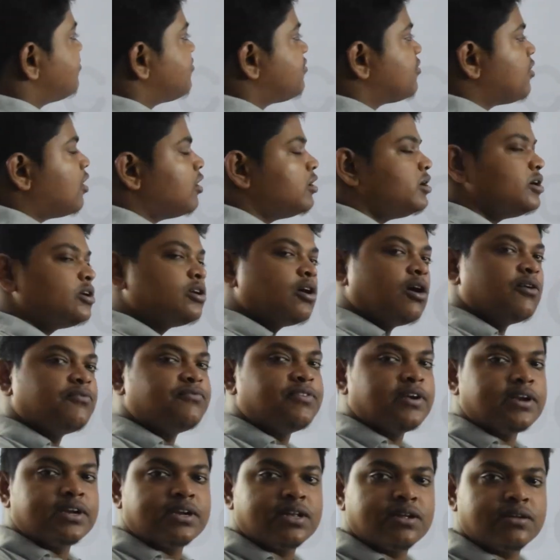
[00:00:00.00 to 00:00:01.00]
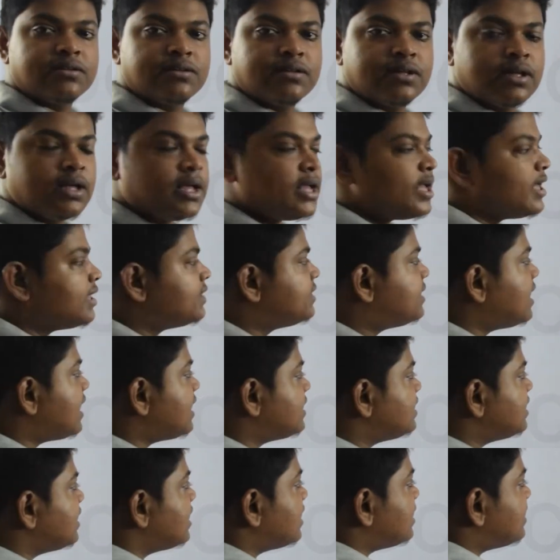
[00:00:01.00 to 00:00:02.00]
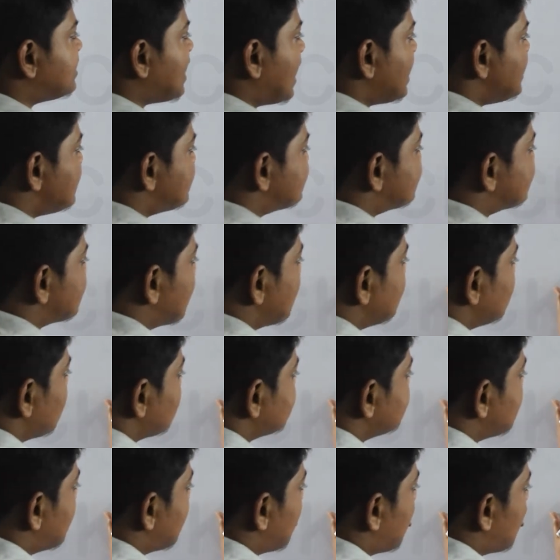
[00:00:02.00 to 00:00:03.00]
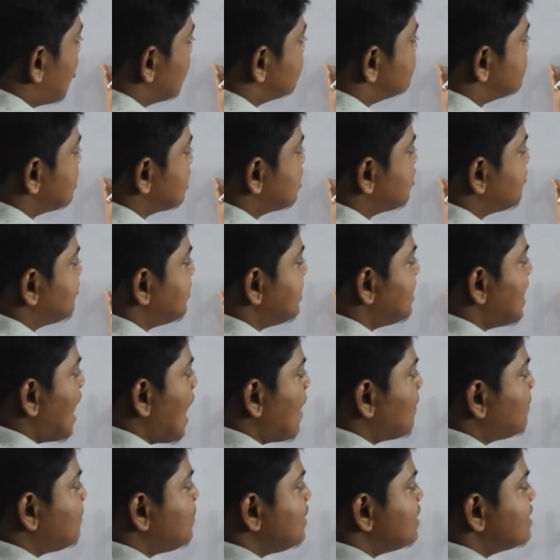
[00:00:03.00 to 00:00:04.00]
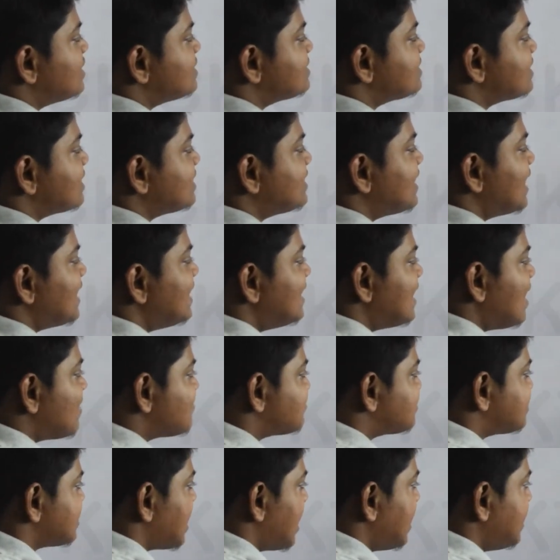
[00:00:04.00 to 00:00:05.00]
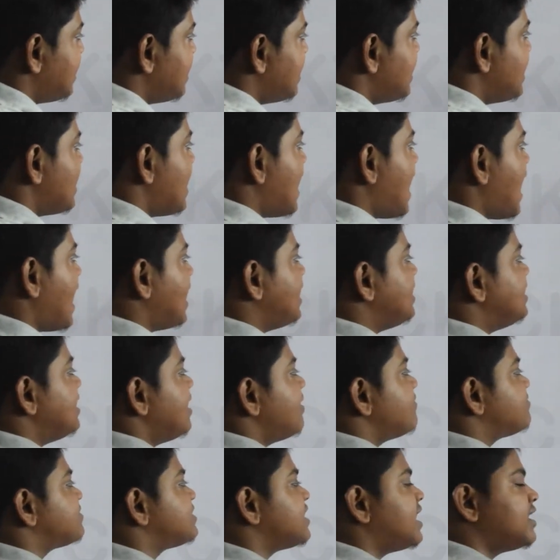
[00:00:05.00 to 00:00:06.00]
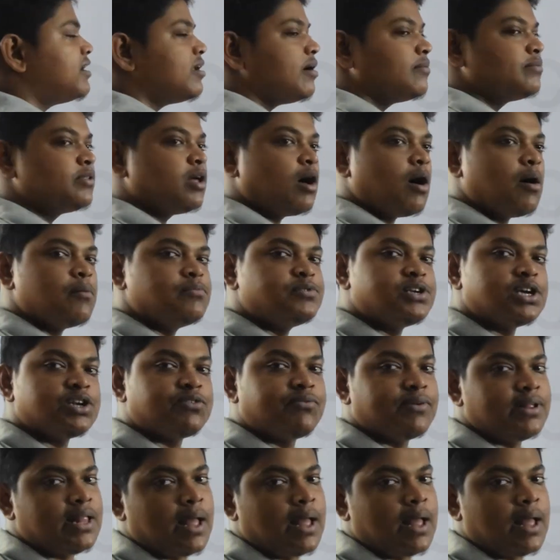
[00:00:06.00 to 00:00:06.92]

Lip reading: front of it, then right side of the object will appears at the left side and left side of the object will